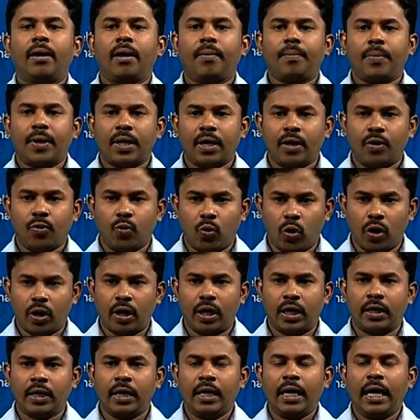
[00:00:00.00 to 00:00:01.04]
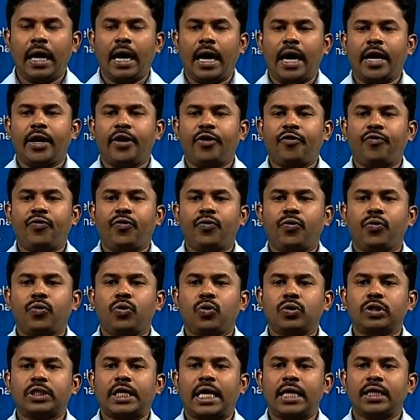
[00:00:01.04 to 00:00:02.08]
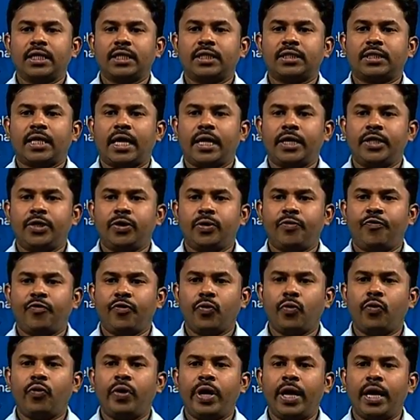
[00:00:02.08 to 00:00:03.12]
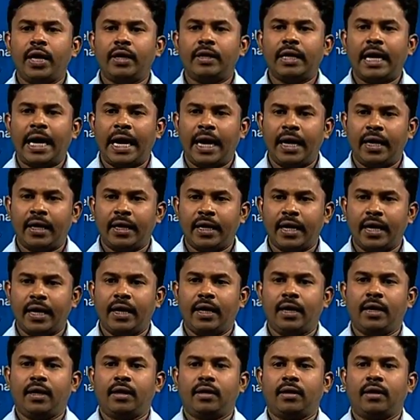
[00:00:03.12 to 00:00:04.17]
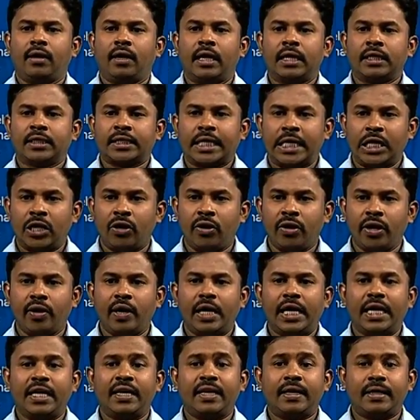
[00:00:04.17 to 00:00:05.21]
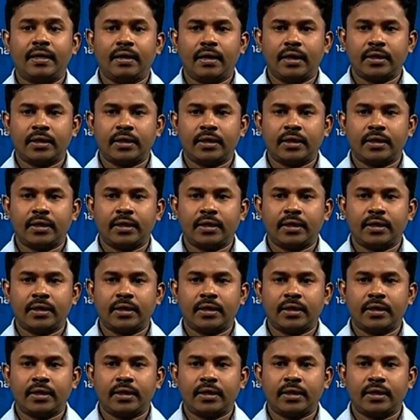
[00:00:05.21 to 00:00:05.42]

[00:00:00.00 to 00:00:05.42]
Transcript: word. And if you do not understand, if you read the entire surrounding